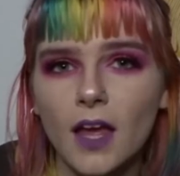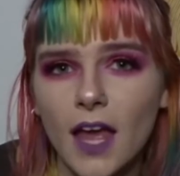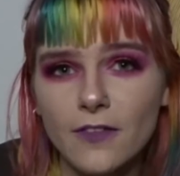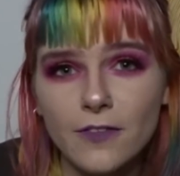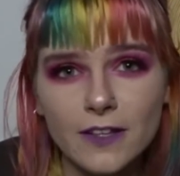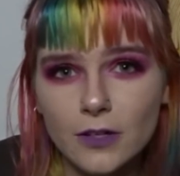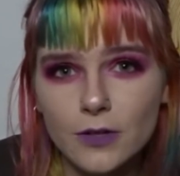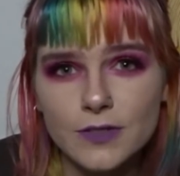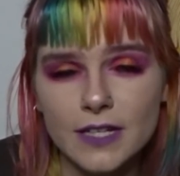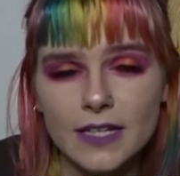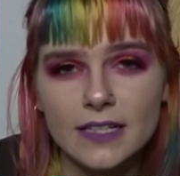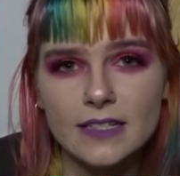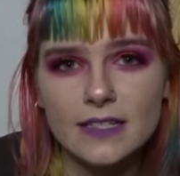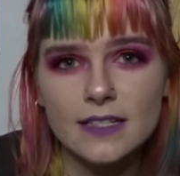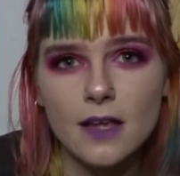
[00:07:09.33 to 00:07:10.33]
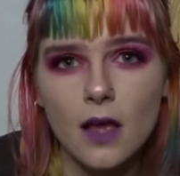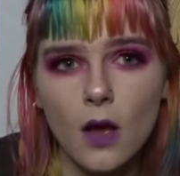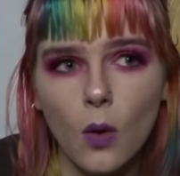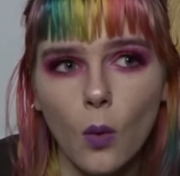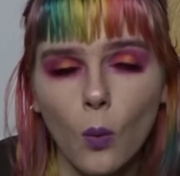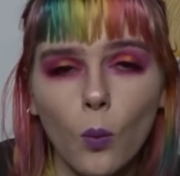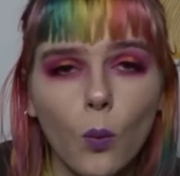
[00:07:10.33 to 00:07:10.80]
If he loses,
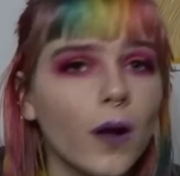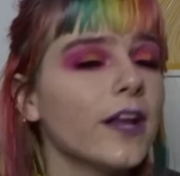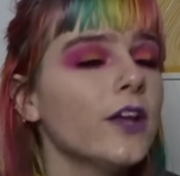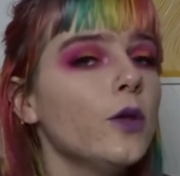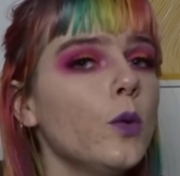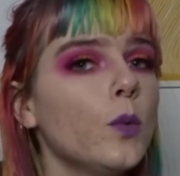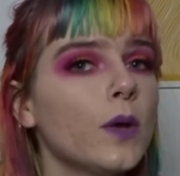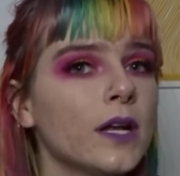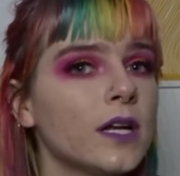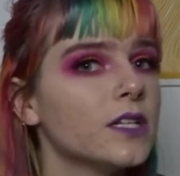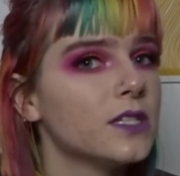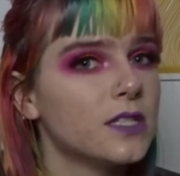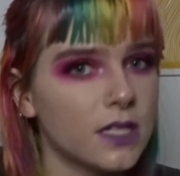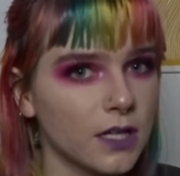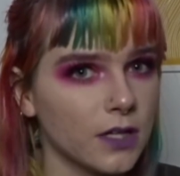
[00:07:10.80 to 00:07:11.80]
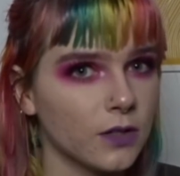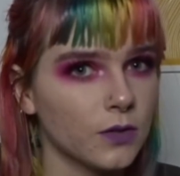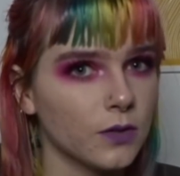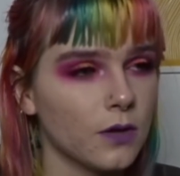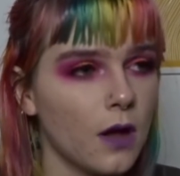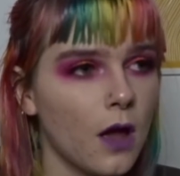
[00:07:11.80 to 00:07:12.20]
what are you gonna do?